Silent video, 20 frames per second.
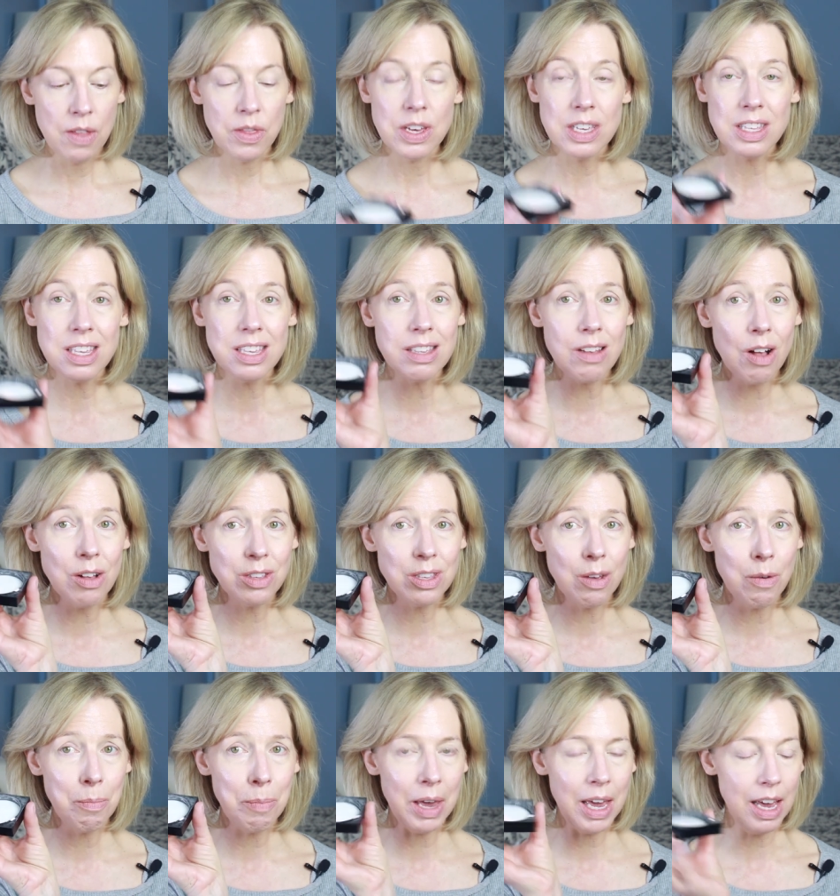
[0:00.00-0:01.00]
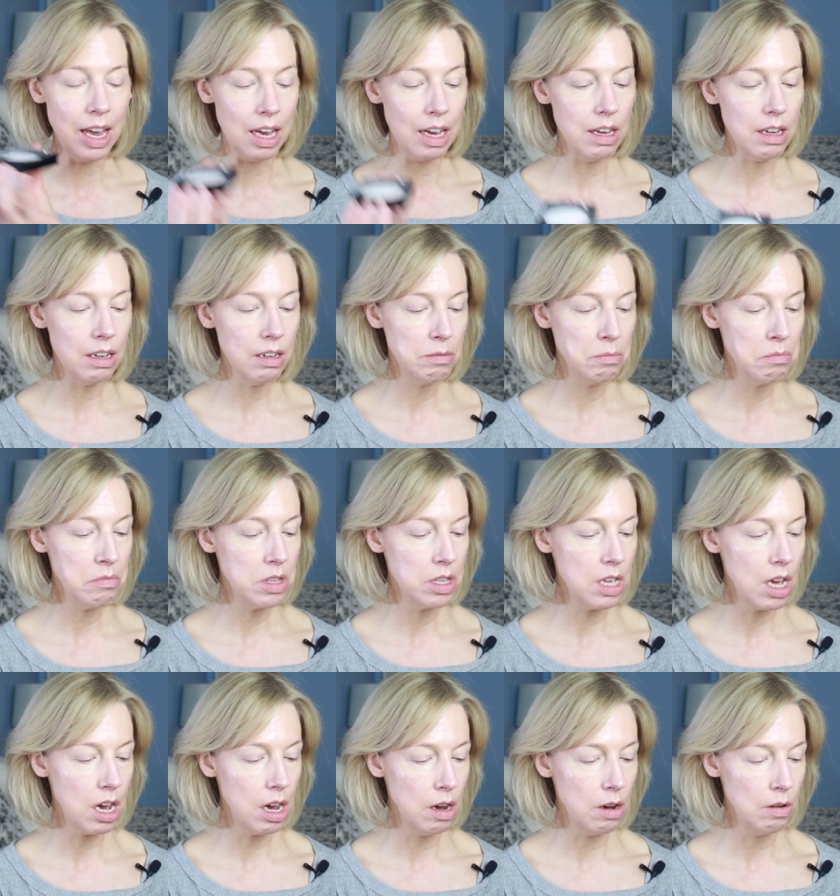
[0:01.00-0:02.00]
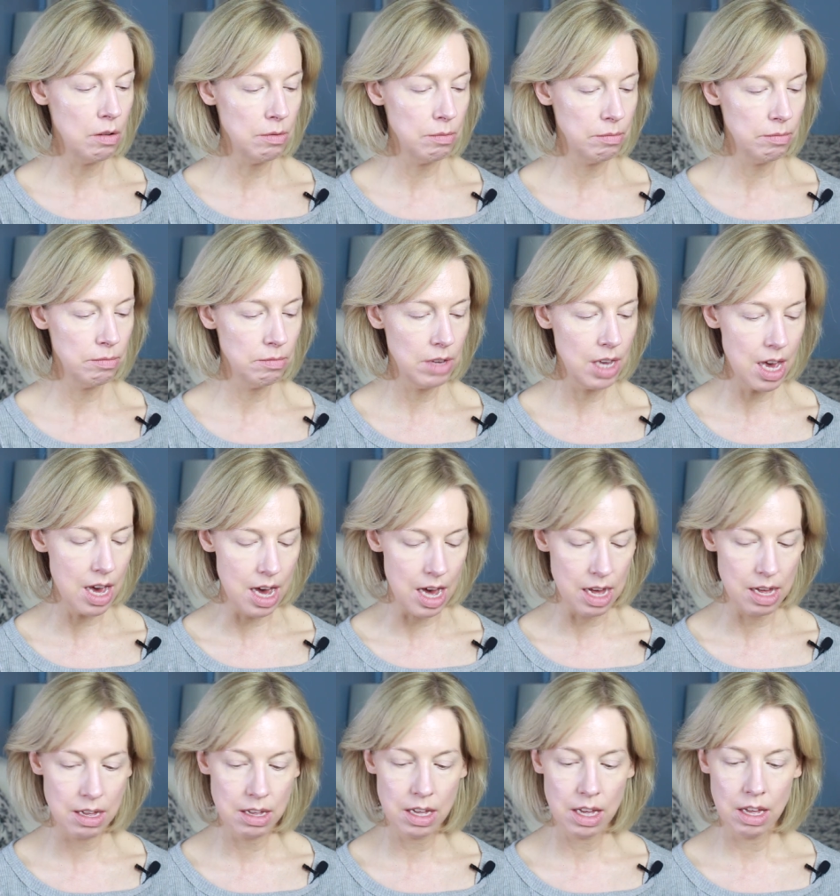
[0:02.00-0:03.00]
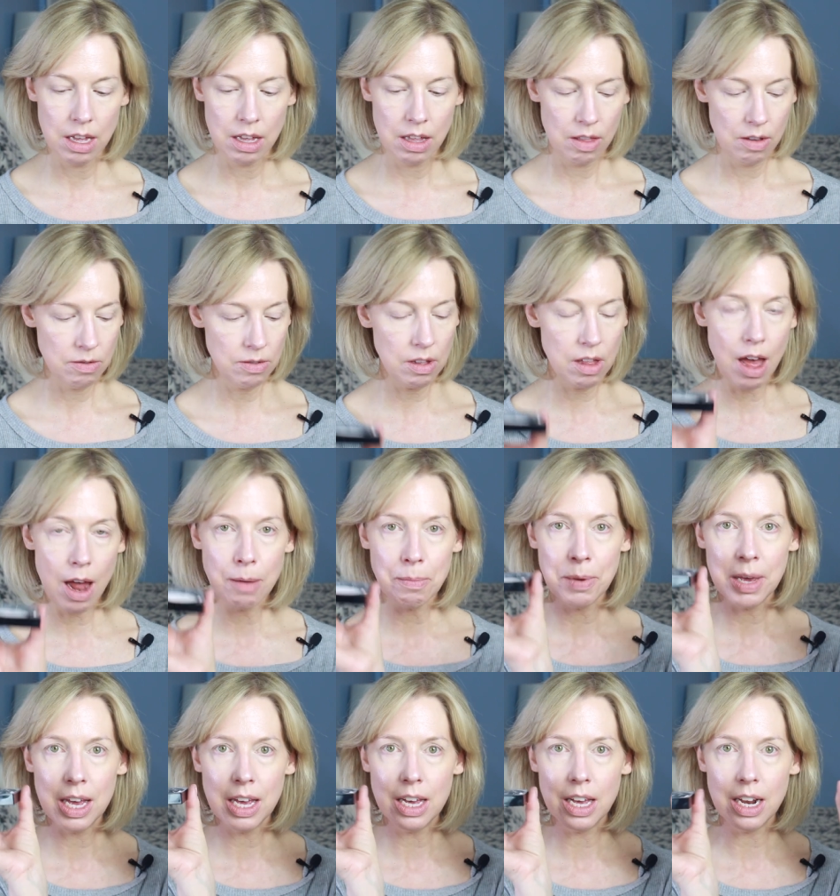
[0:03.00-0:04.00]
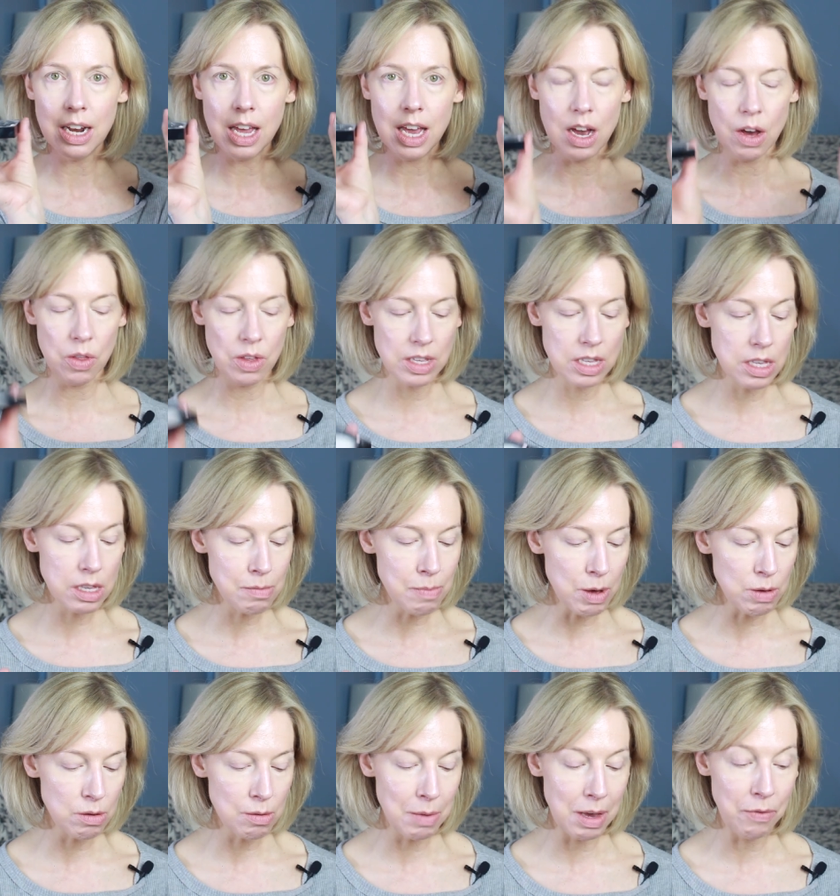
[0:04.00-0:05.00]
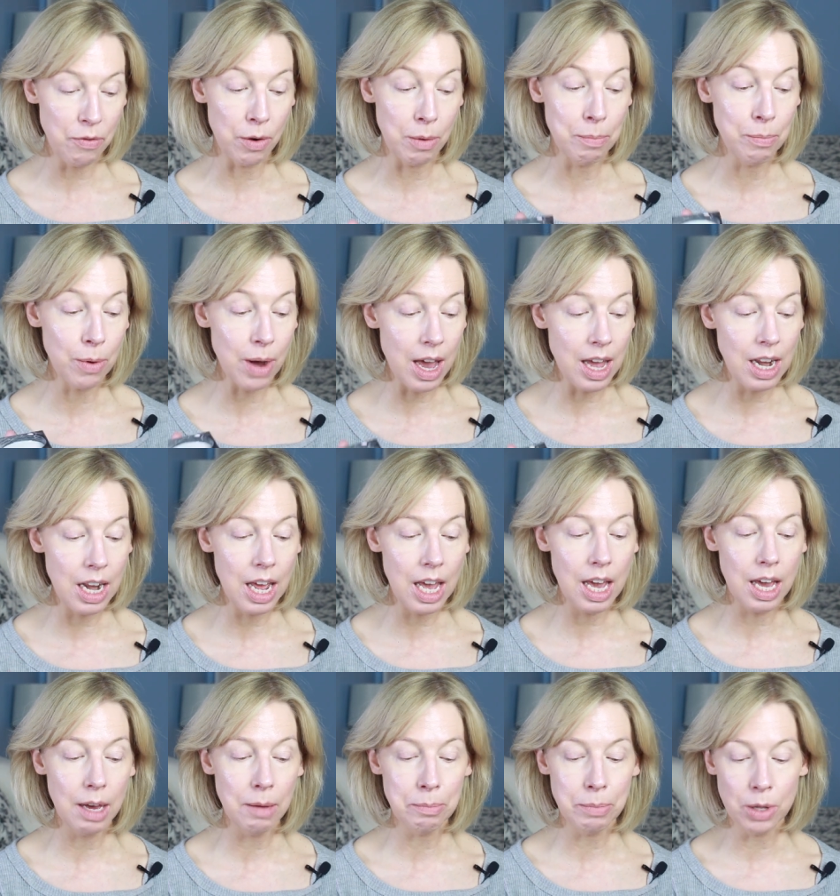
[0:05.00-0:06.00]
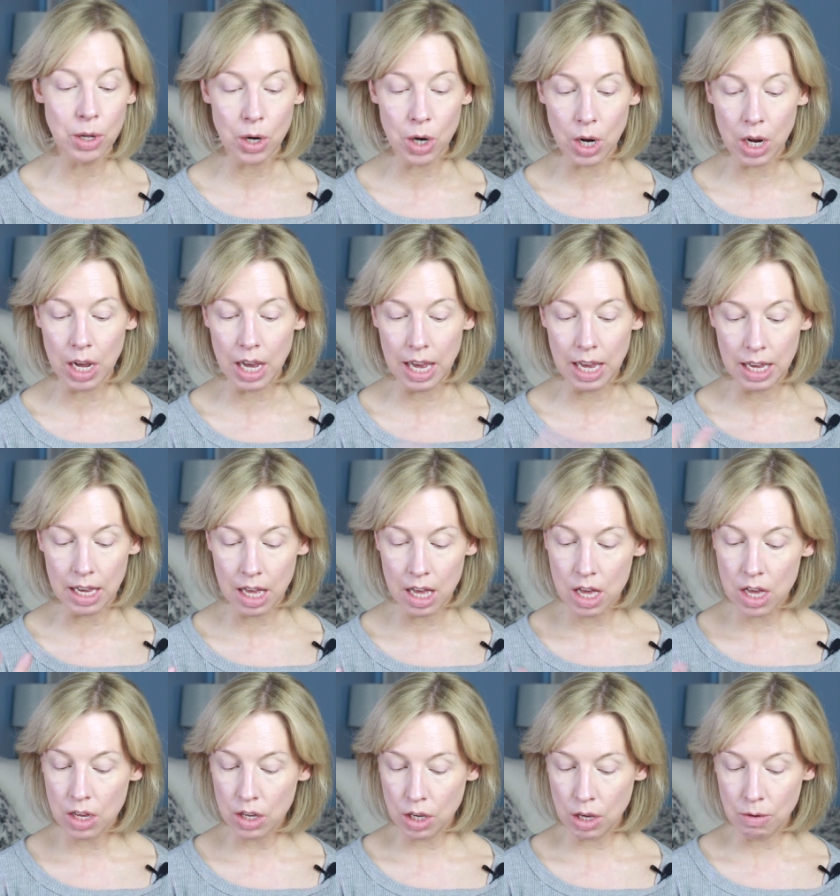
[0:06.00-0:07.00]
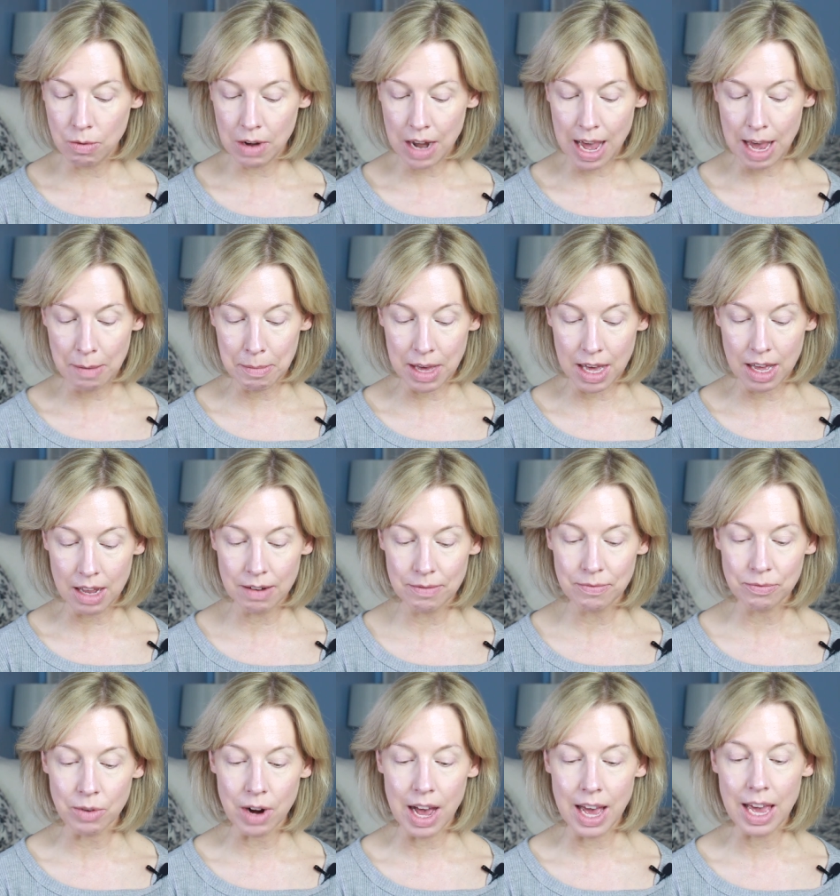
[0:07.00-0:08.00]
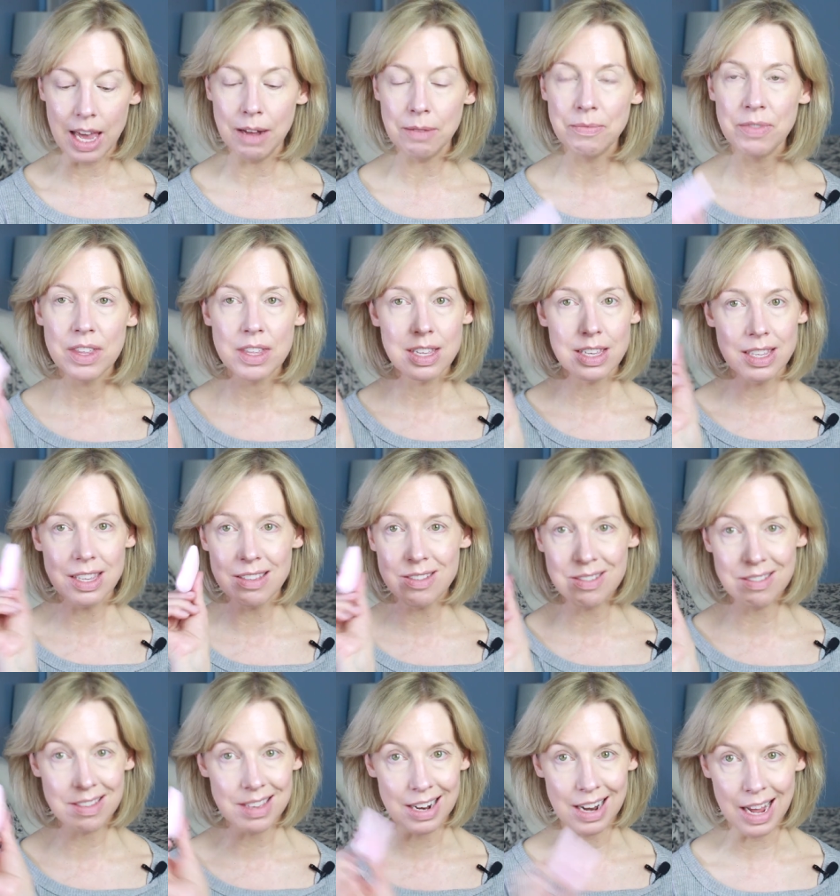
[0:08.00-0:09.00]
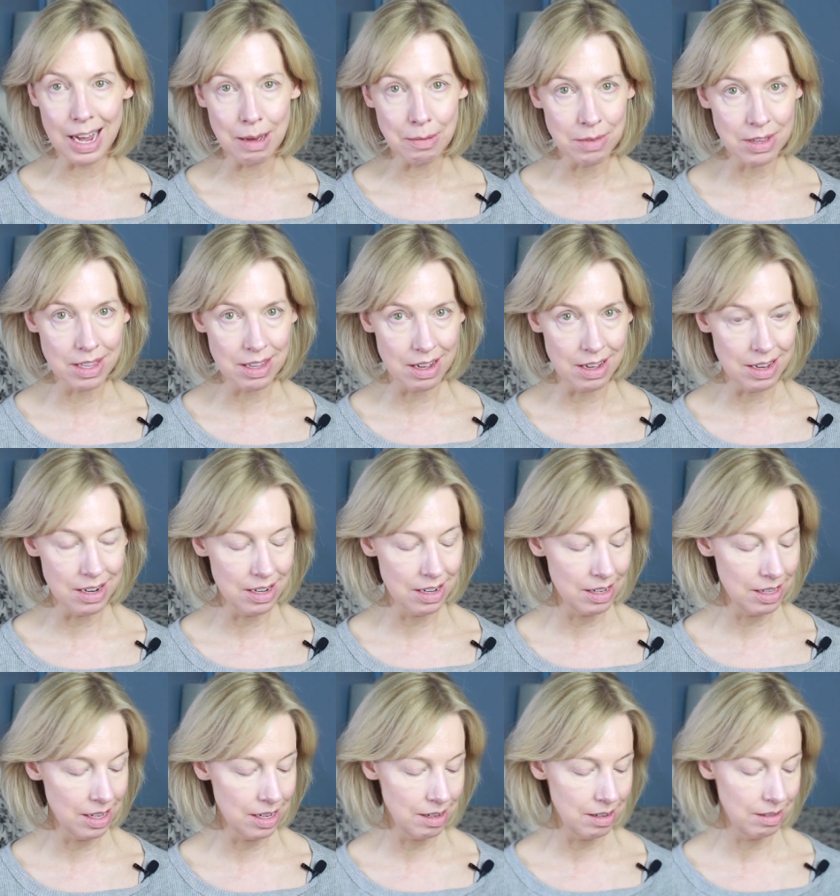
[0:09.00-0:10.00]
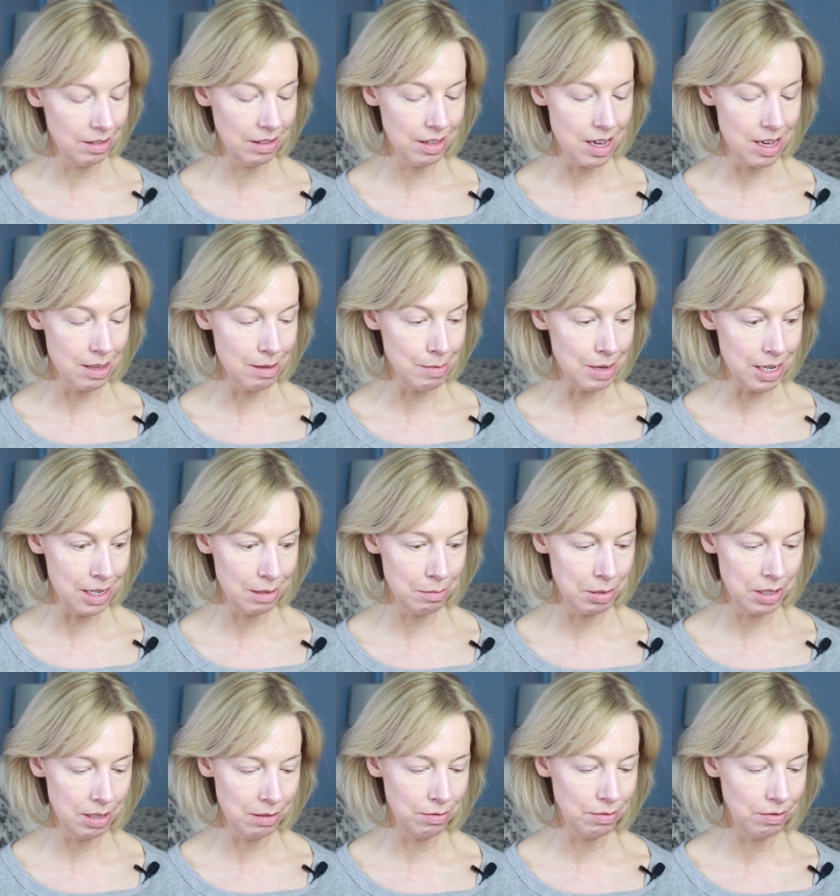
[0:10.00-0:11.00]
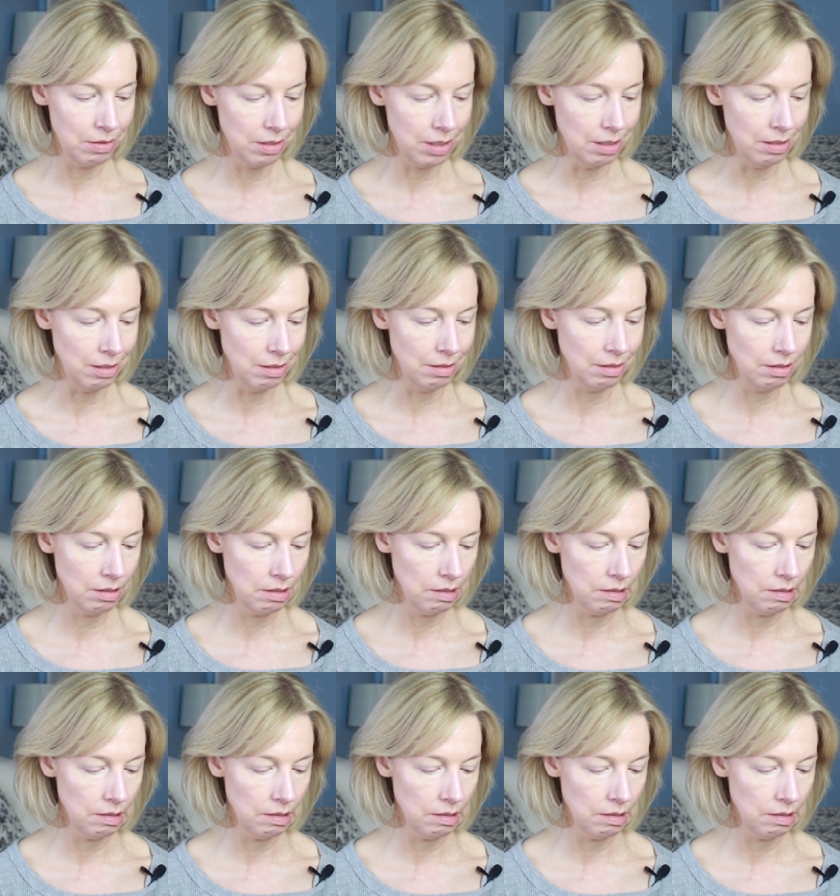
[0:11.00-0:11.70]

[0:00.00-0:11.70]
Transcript: This is also pink, so yeah, there's a lot of pink in here. This is supposed to be for brightening, blurring, you name it, right? This is just an Amazon little cosmetic puff, so.